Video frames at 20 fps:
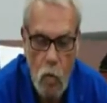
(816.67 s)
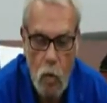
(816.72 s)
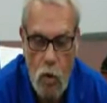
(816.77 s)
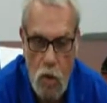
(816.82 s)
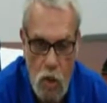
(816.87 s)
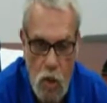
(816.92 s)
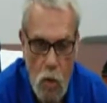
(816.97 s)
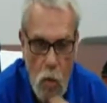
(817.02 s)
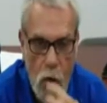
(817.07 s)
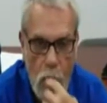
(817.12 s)
will
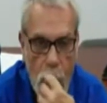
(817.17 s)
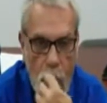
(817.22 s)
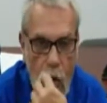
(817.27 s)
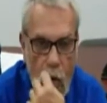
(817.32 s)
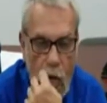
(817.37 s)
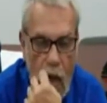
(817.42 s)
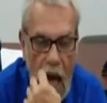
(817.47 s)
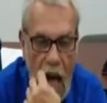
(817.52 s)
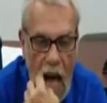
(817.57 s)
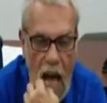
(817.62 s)
show up
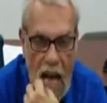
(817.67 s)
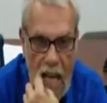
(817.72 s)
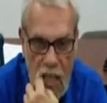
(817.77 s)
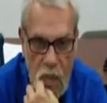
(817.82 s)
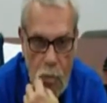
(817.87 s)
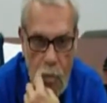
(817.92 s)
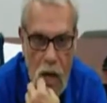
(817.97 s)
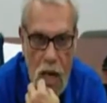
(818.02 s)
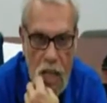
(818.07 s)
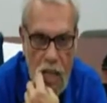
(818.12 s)
on the high
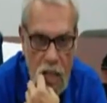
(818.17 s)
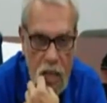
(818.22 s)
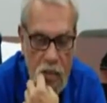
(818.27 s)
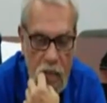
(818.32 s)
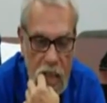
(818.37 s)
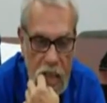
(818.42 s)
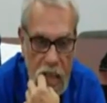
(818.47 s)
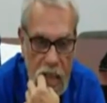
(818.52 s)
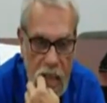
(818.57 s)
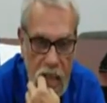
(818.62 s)
spots
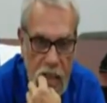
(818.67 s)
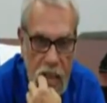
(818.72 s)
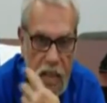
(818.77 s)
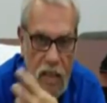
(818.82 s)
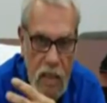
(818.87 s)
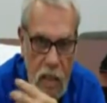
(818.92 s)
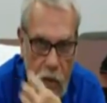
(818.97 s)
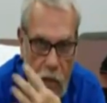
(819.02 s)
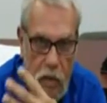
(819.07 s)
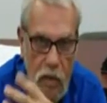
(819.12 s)
of the teeth
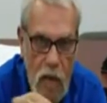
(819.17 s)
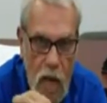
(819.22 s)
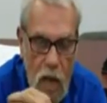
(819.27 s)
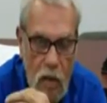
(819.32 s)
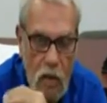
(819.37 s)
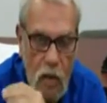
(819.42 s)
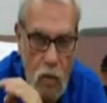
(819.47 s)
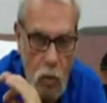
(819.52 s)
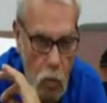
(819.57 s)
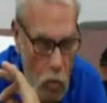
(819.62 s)
and tell the
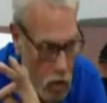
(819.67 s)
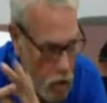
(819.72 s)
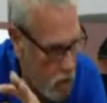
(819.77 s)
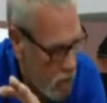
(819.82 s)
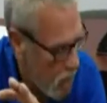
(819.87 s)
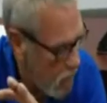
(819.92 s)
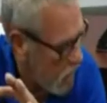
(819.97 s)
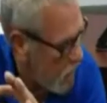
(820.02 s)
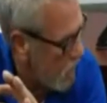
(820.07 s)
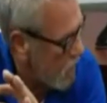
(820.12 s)
doctor where to
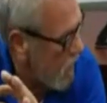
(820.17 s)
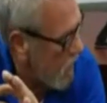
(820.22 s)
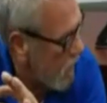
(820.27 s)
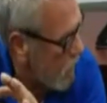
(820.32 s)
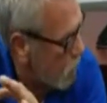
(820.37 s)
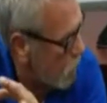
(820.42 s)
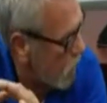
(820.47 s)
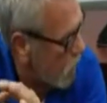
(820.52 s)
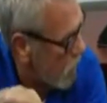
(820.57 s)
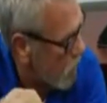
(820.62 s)
take his
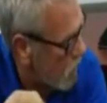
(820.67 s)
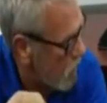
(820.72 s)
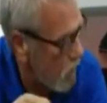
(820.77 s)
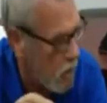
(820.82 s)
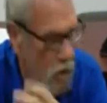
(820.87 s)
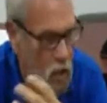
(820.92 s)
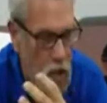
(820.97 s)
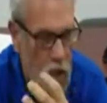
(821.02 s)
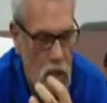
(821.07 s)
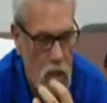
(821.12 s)
handpiece
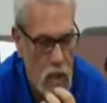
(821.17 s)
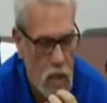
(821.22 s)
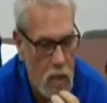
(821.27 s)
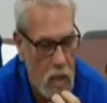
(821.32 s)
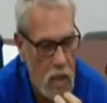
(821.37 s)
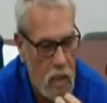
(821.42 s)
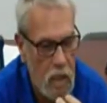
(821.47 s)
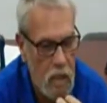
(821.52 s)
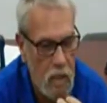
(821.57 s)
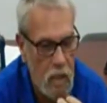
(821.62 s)
and adjust the
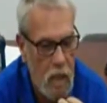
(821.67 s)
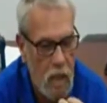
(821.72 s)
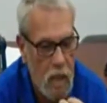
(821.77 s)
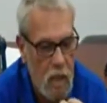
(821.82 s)
teeth,